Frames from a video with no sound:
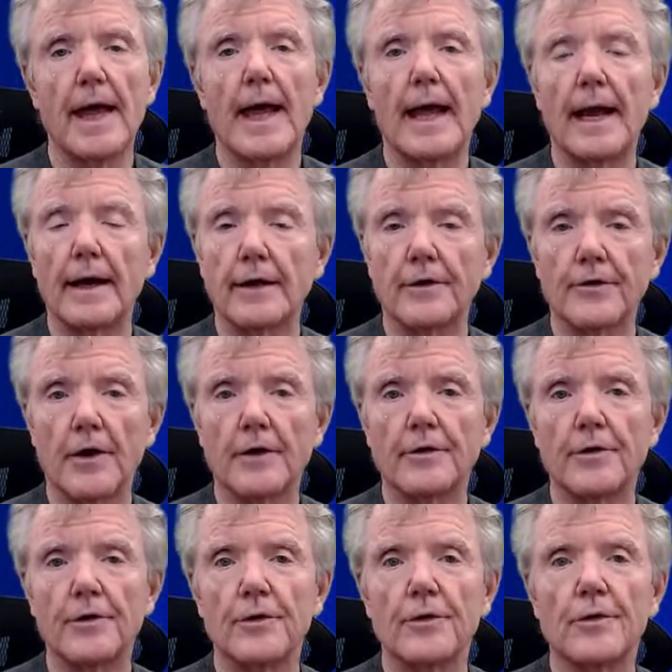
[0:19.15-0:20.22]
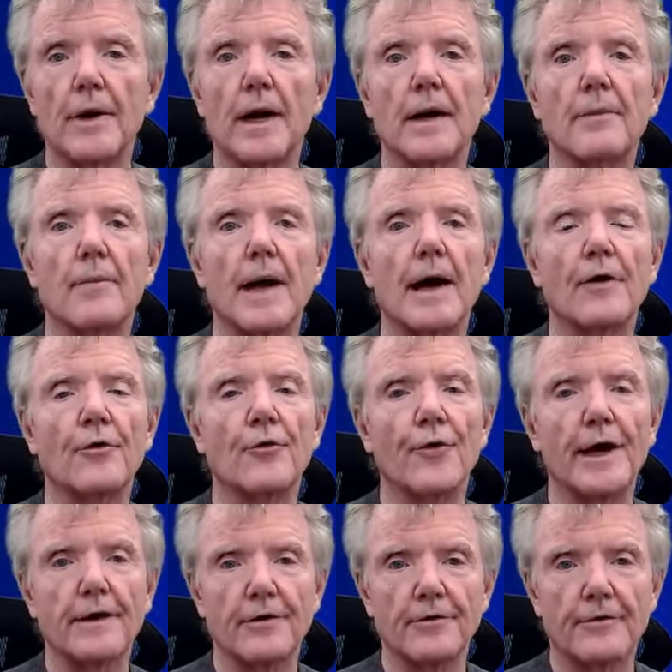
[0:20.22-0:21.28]
And I'm going to talk to you about
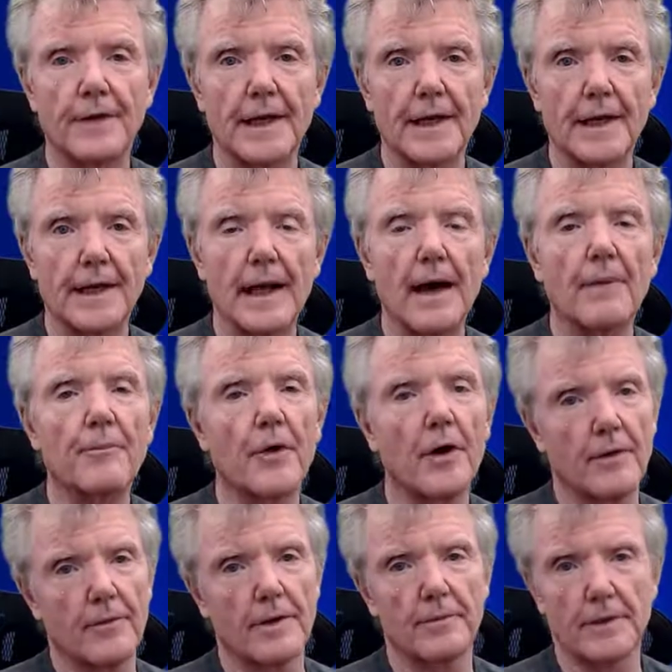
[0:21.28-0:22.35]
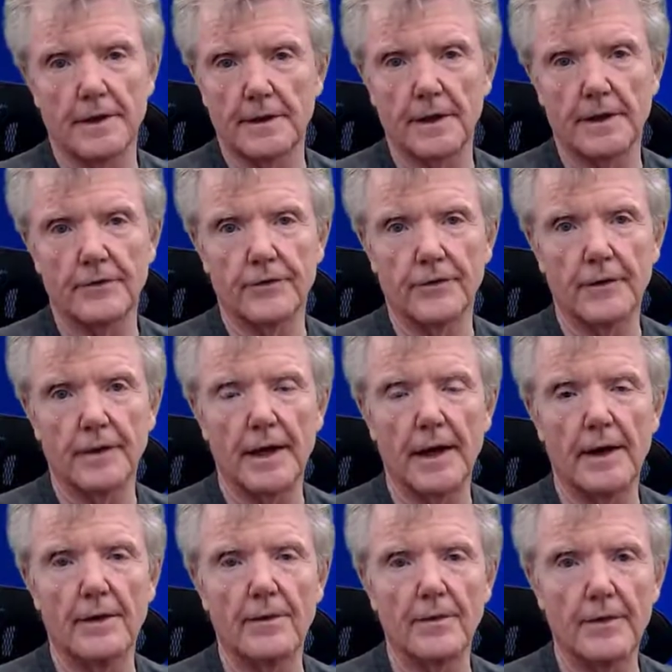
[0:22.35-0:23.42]
retrofitting apartment buildings.
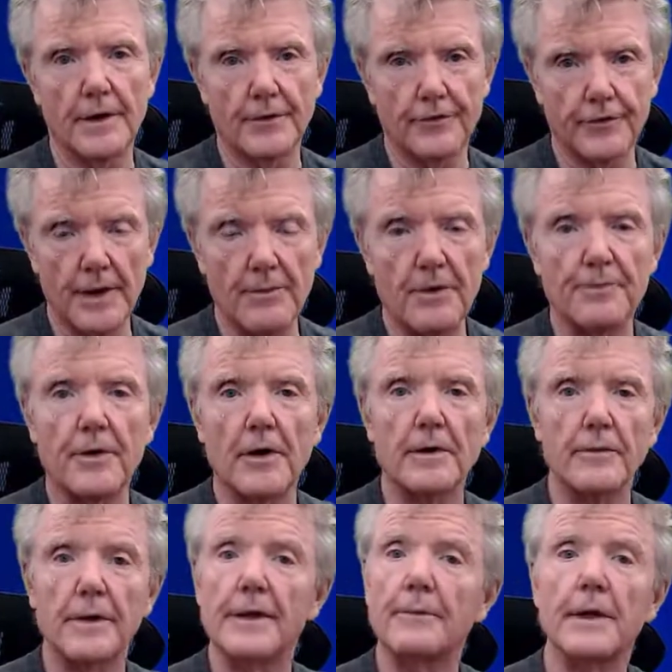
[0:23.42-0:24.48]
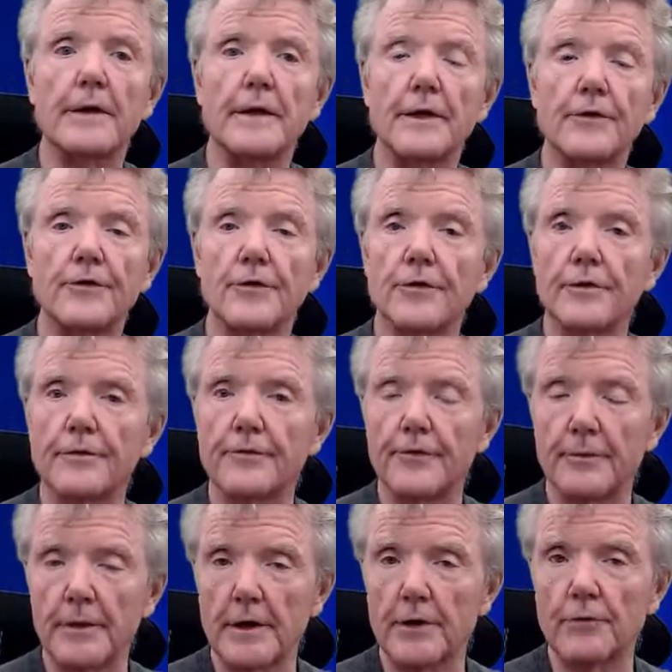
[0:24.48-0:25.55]
Now, there's some apartment buildings you're
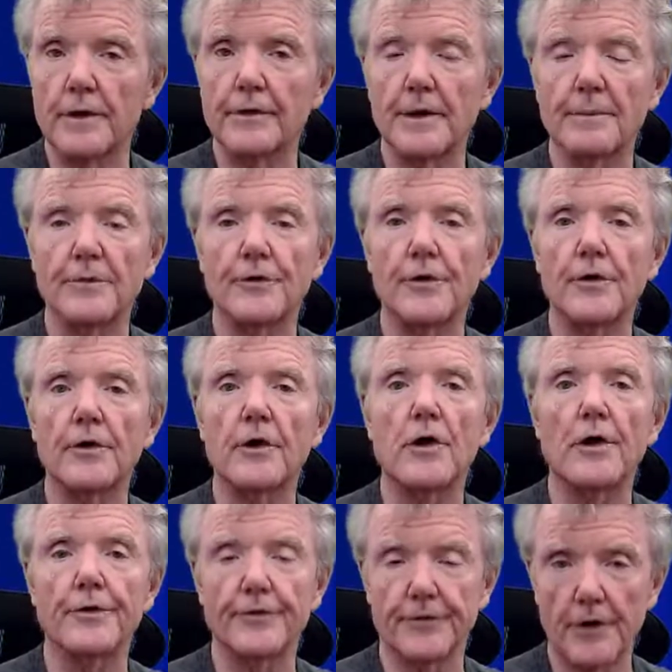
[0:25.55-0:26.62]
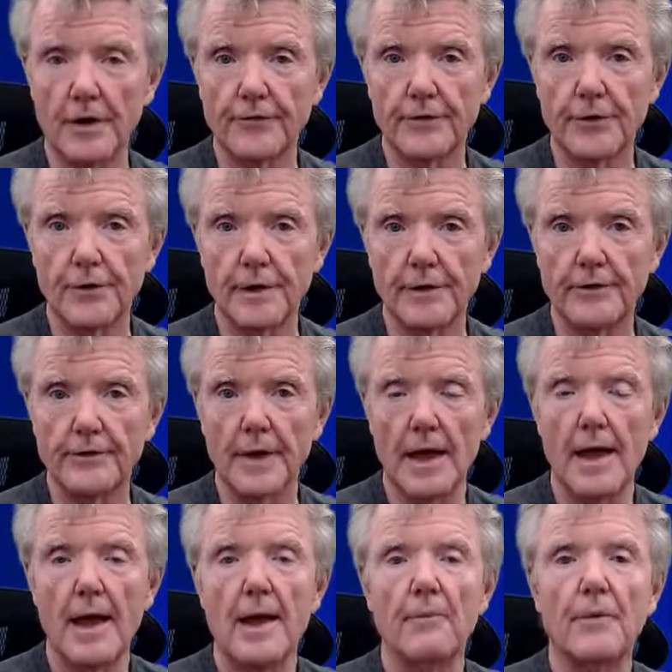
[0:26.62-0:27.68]
familiar with, I'm sure, called soft stories,
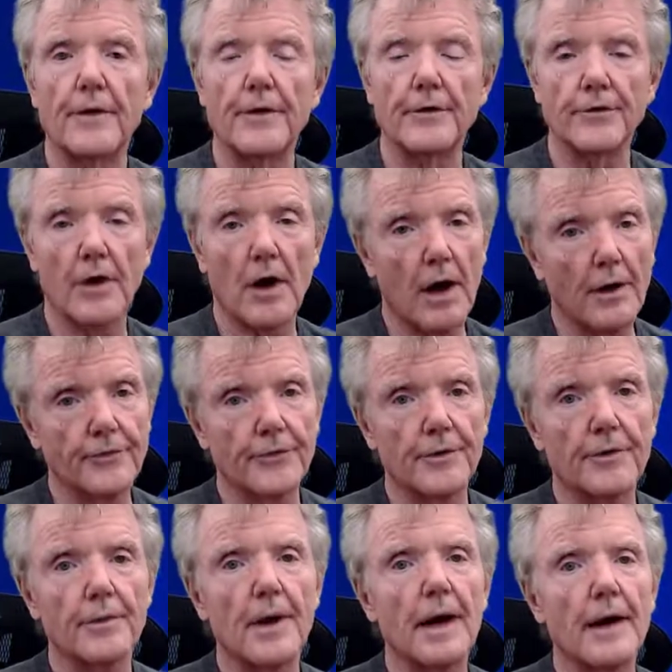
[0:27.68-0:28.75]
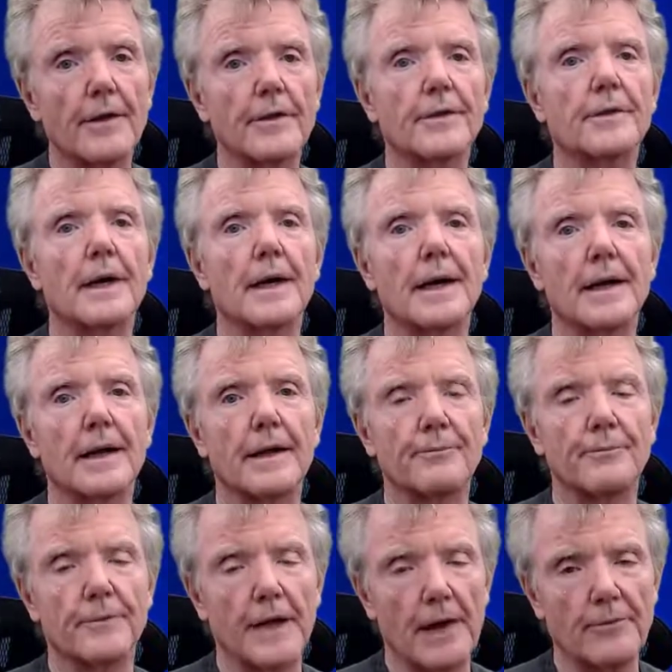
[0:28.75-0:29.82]
but there's also other uh,
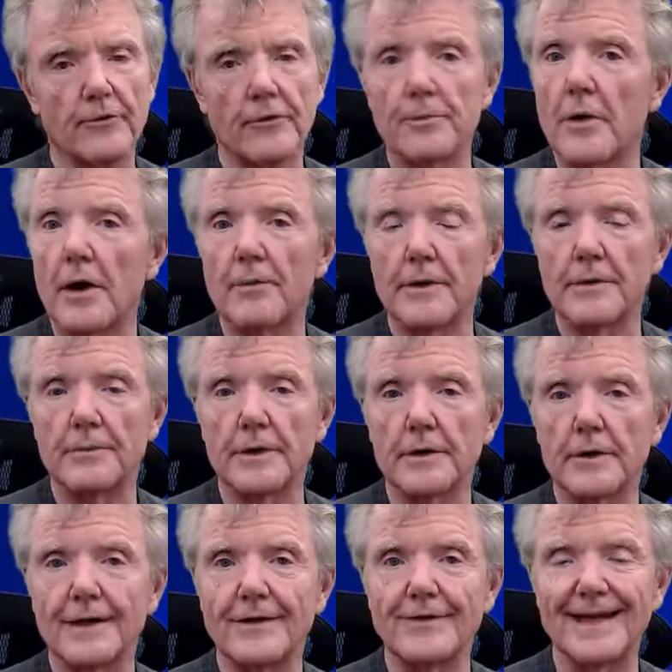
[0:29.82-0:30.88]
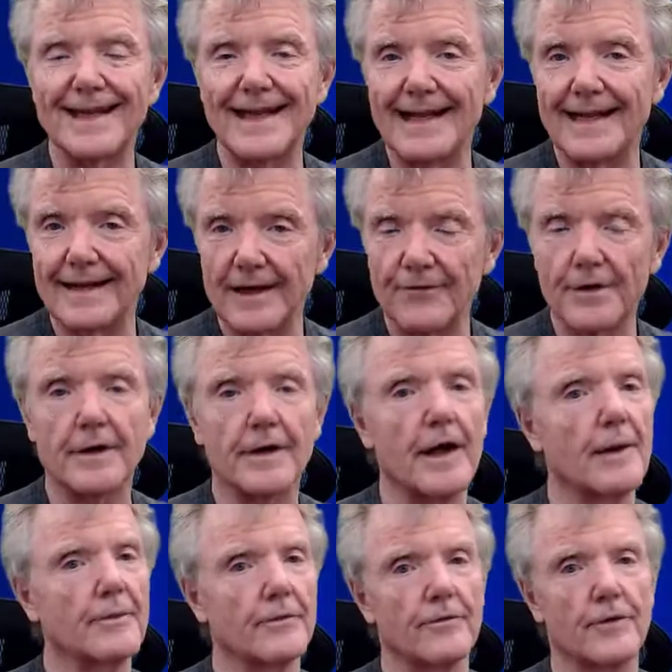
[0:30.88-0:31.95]
types of apartment buildings that need different
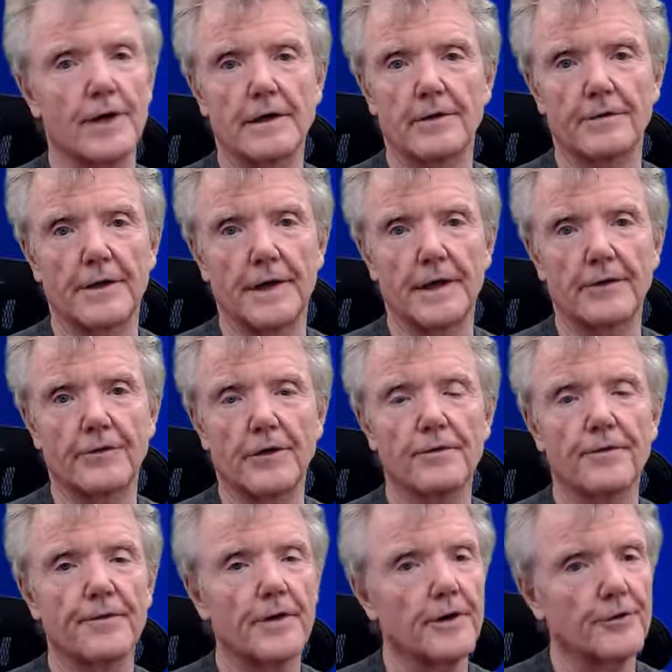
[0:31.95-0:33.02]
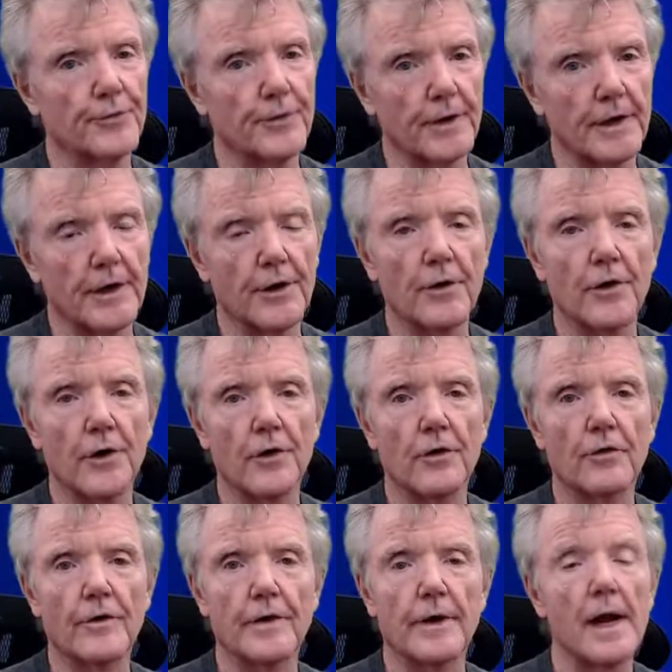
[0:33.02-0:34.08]
types of retrofits. So first, we're going to go
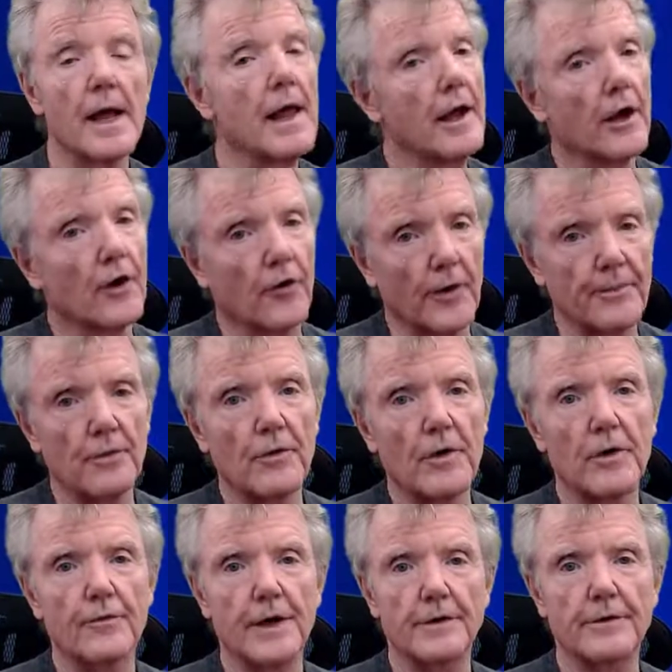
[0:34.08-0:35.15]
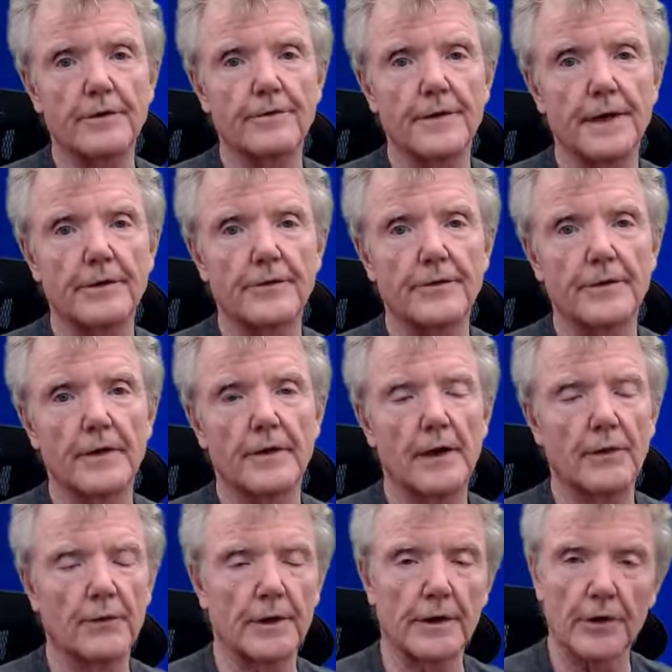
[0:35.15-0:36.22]
over cripple wall retrofits,
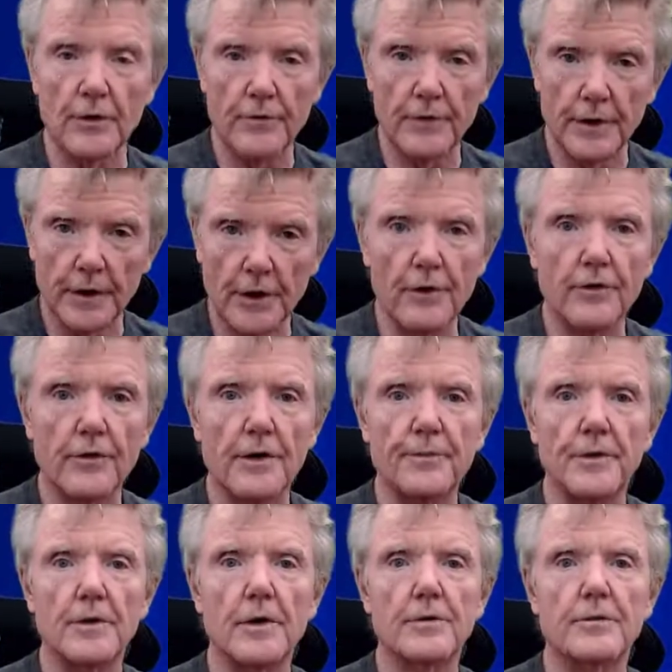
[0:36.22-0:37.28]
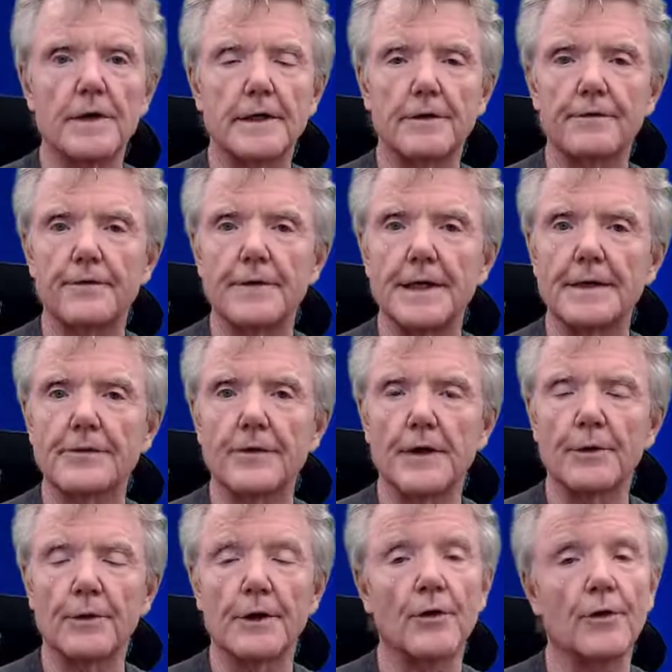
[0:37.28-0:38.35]
then we're going to go over no cripple wall retrofits,
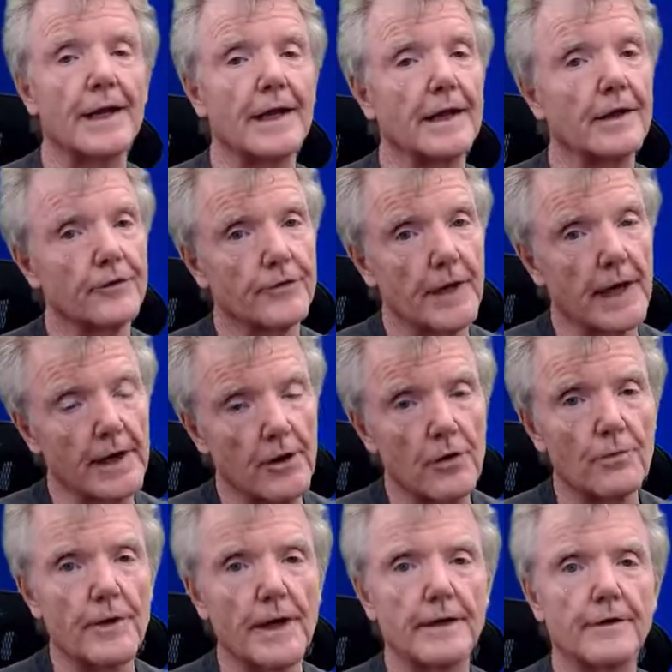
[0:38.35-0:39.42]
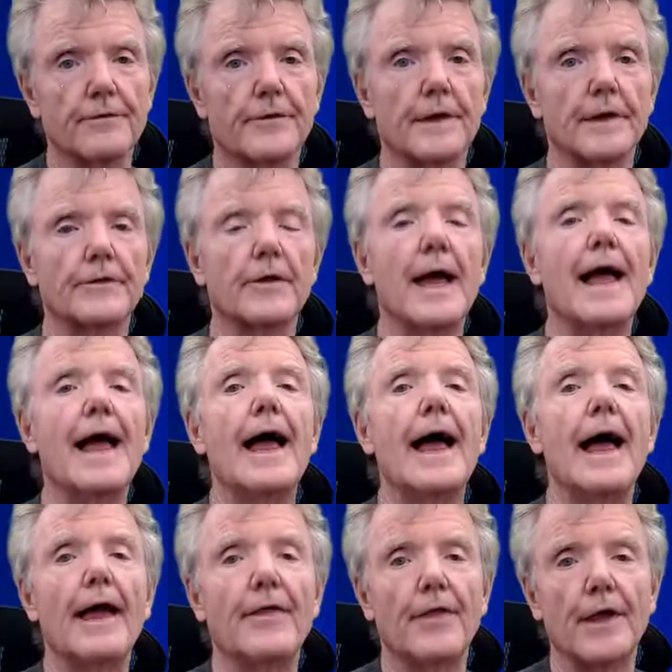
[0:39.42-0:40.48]
then we're going to go to hillside home retrofits,
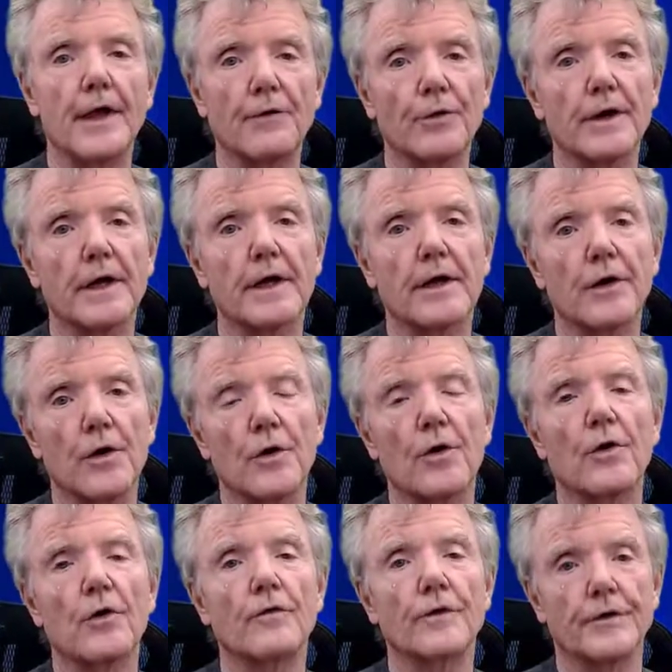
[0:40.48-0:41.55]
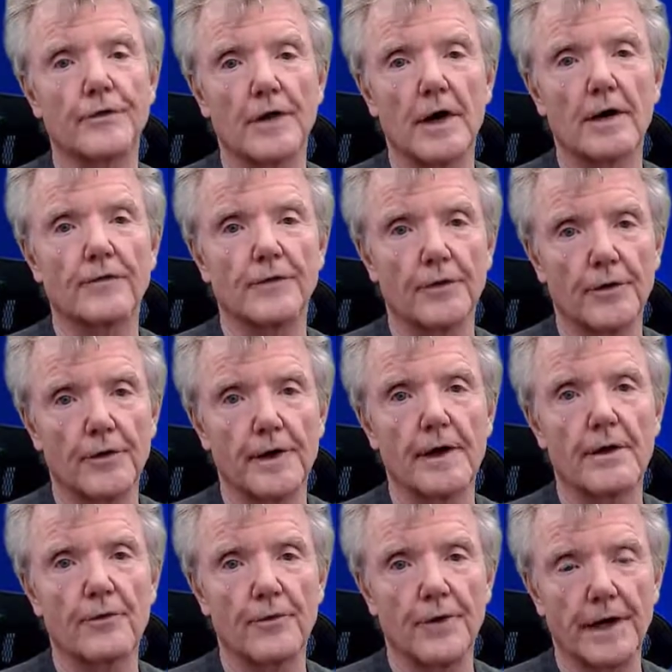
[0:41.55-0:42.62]
and then we're going to go over soft
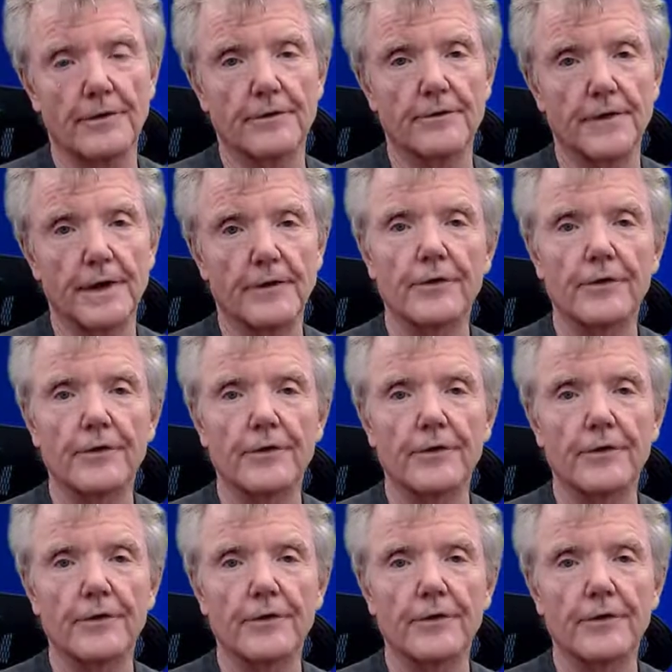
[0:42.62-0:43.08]
story retrofits.